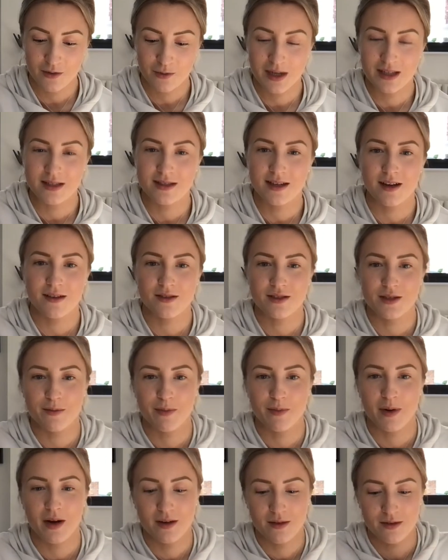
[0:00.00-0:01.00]
of went down
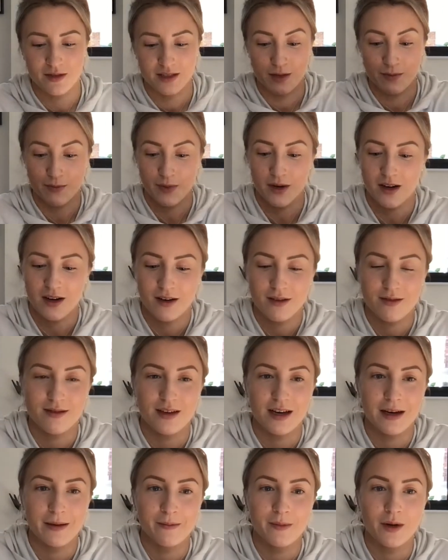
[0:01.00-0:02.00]
to Bath
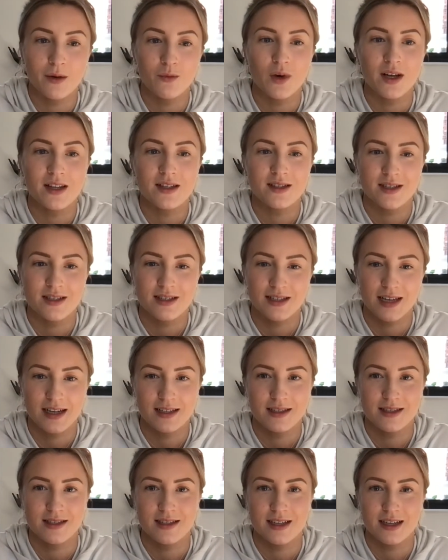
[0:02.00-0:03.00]
and went to
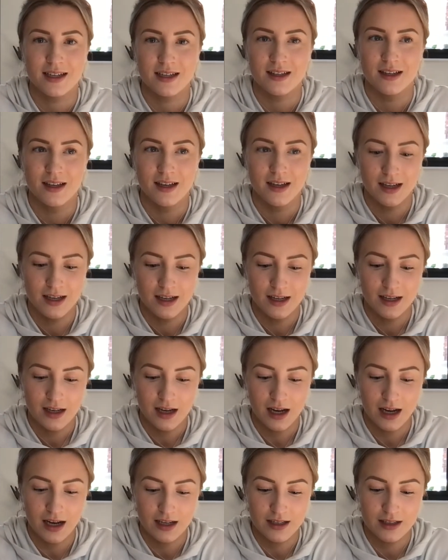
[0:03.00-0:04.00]
testing,
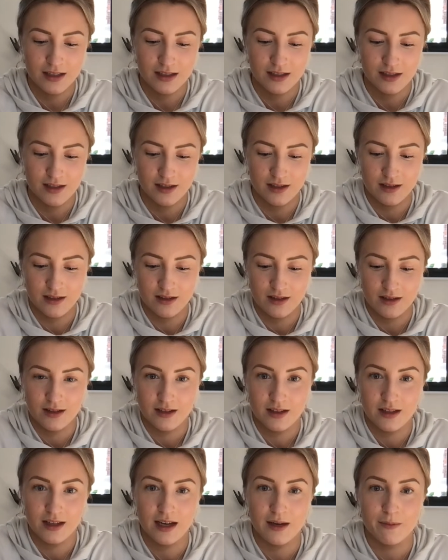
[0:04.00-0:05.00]
and
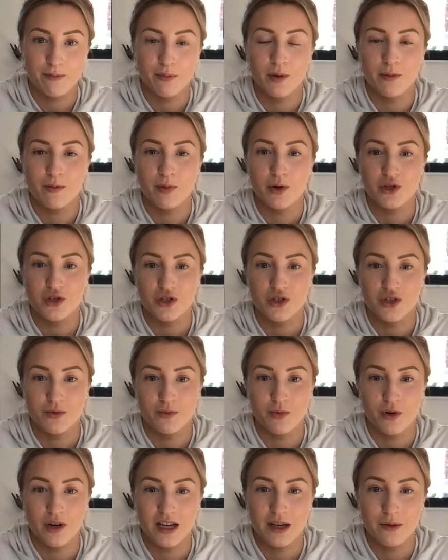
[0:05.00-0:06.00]

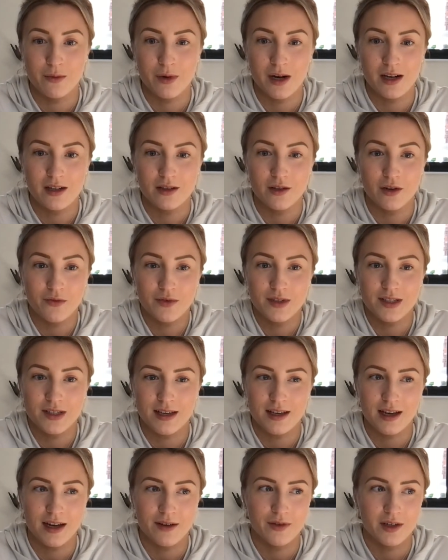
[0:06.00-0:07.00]
pushed pretty well.
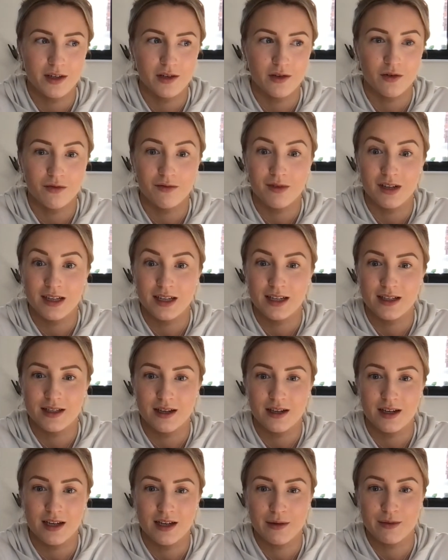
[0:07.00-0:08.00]
Obviously, having not really
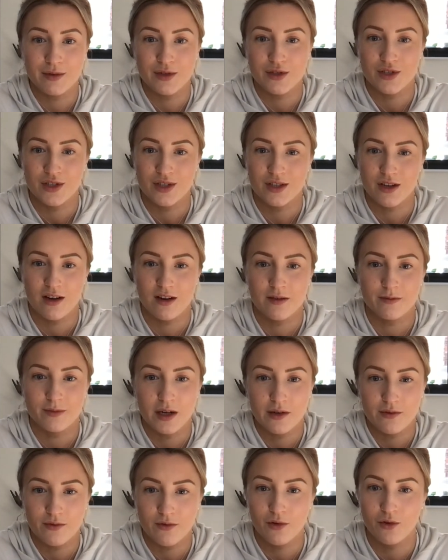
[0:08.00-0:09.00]
done it, it was just kind of
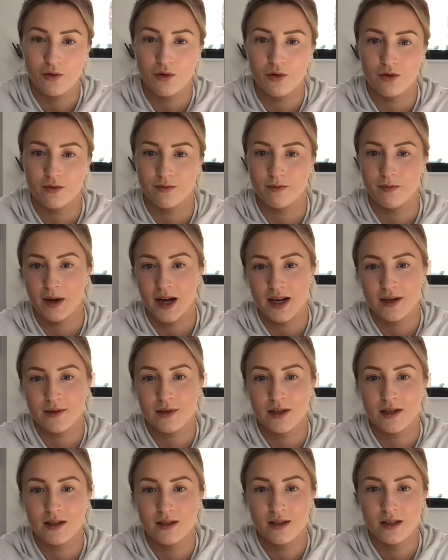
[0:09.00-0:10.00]
my raw
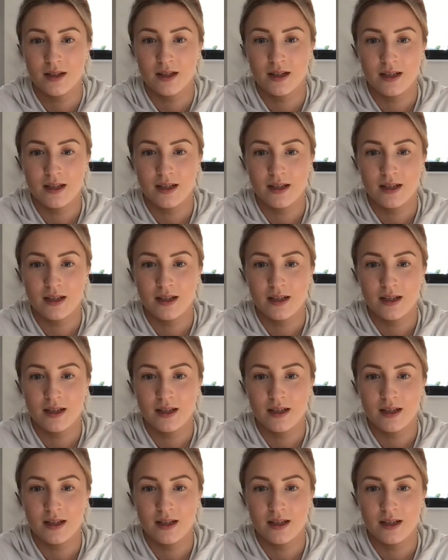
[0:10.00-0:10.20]
power